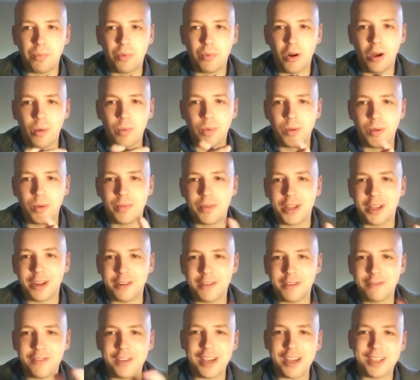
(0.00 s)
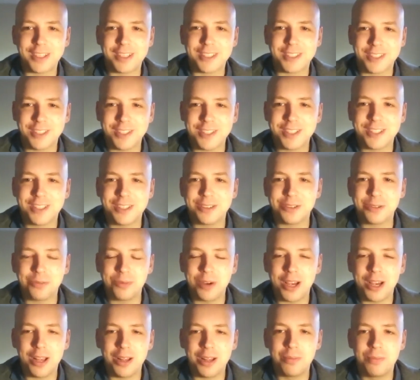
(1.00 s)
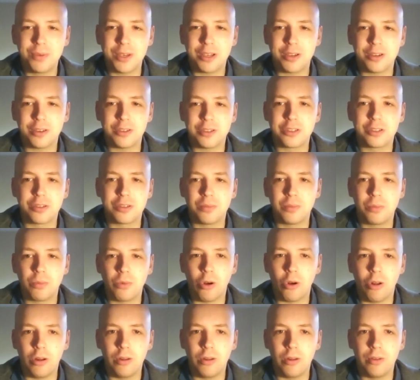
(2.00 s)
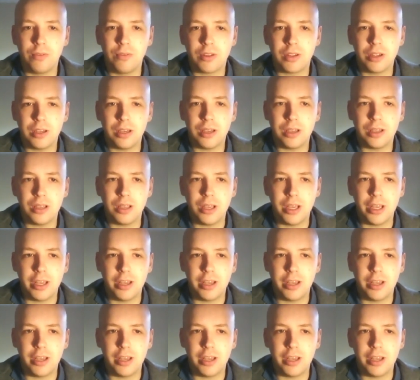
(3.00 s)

problem that affects us as well, because all of the